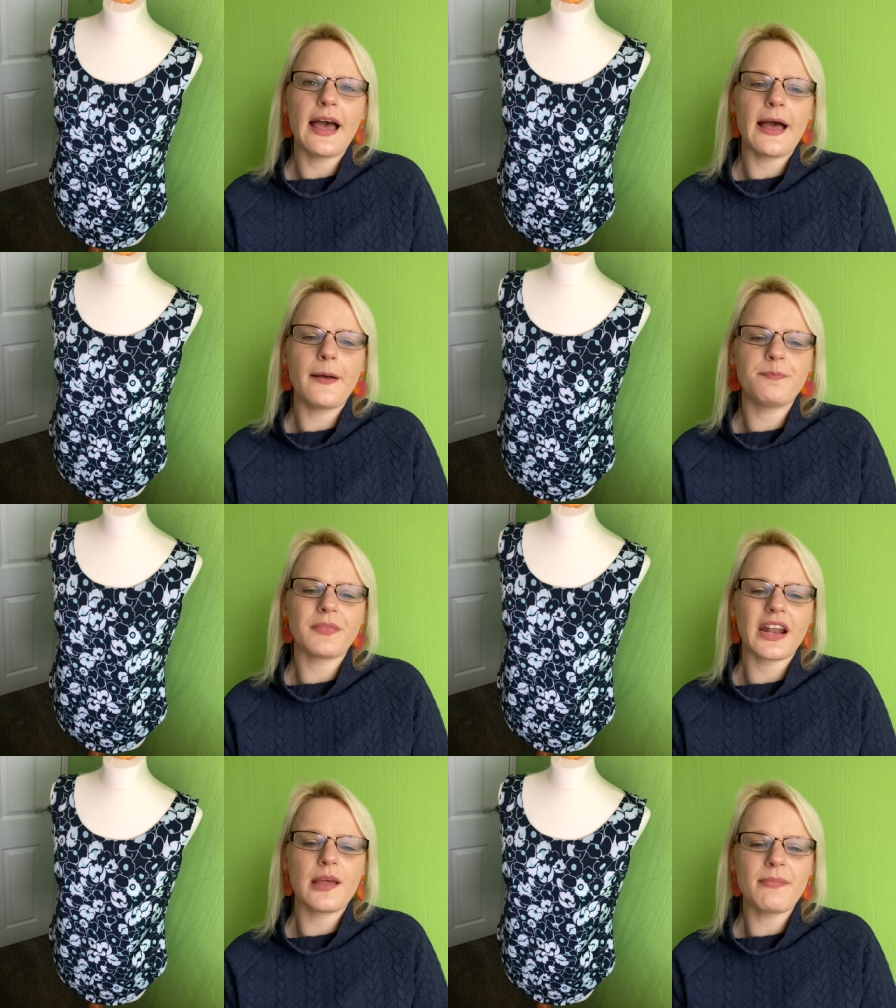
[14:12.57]
and
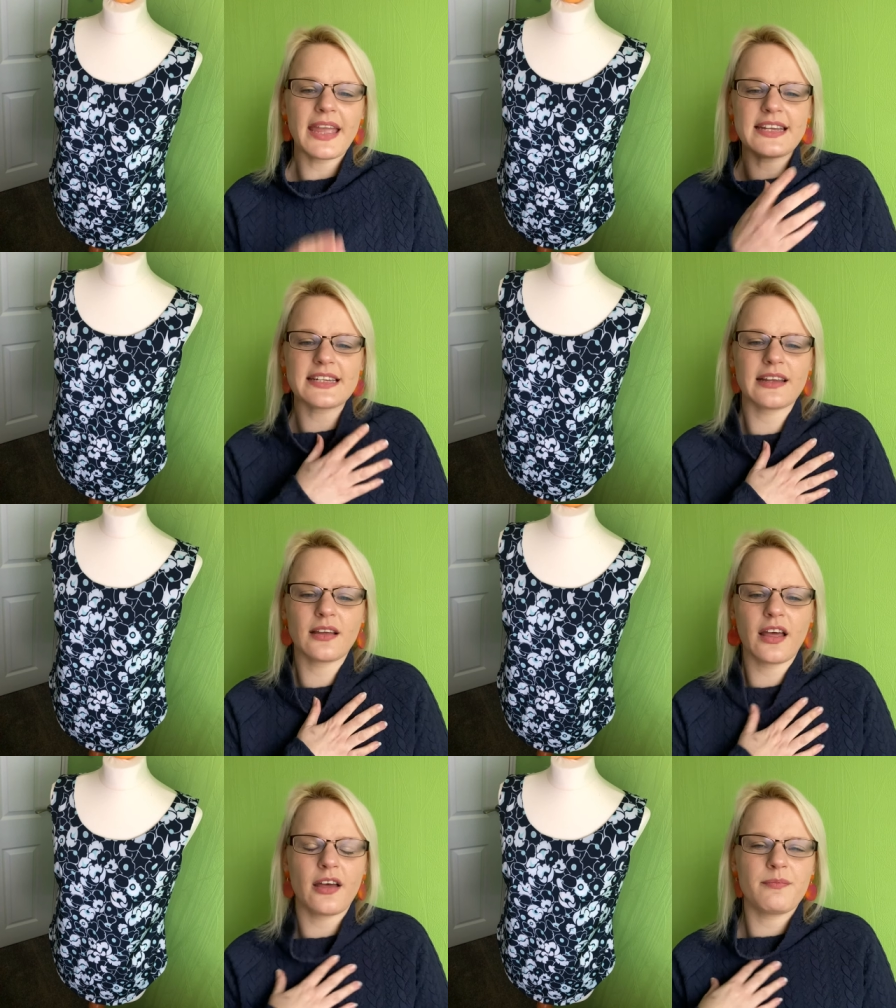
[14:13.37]
I made it
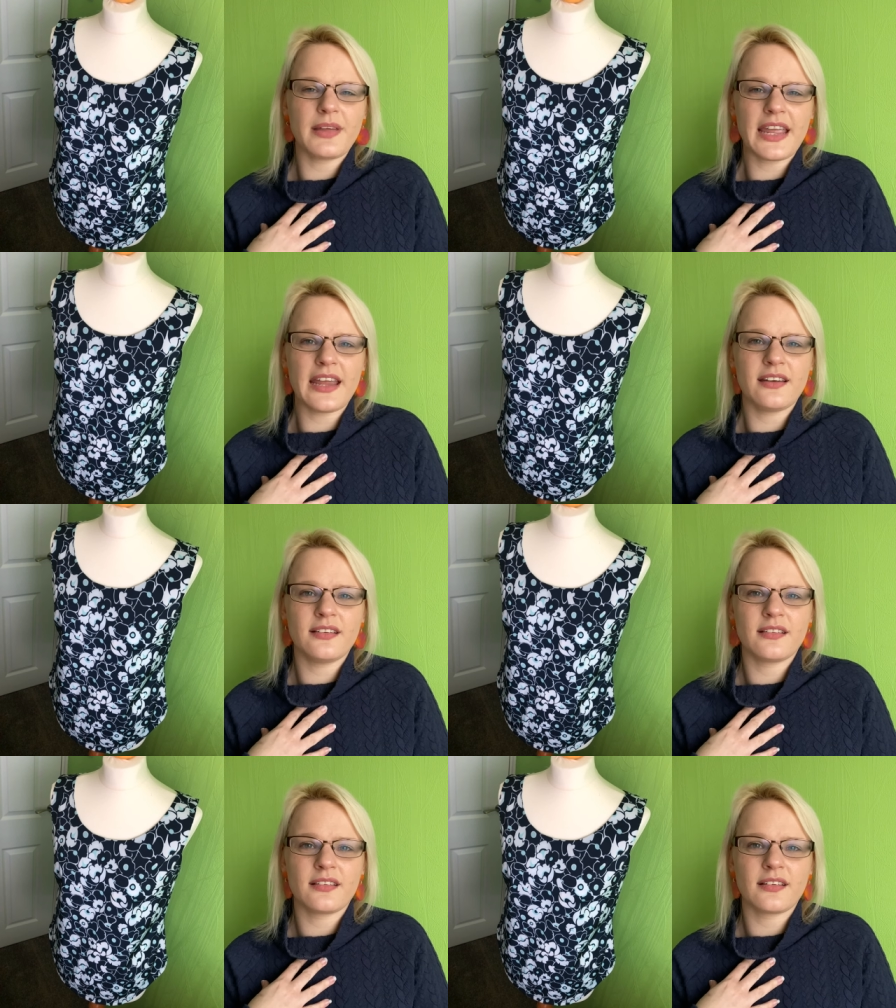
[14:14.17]

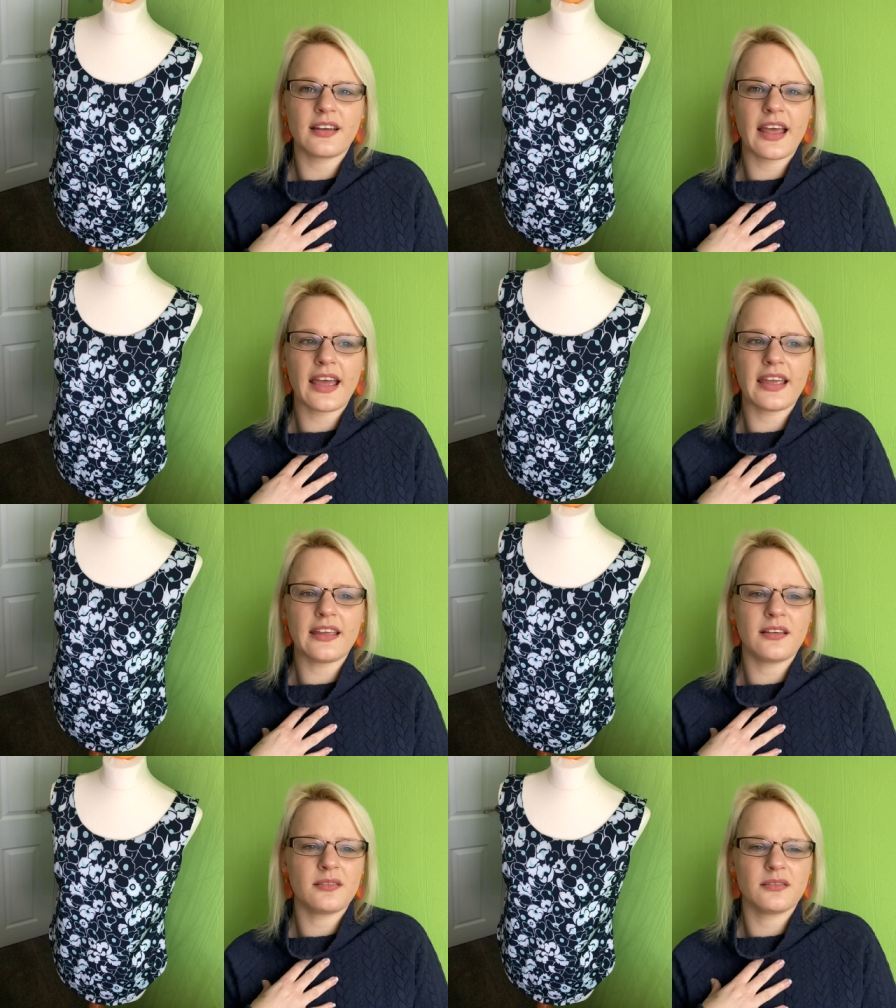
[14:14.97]
in a,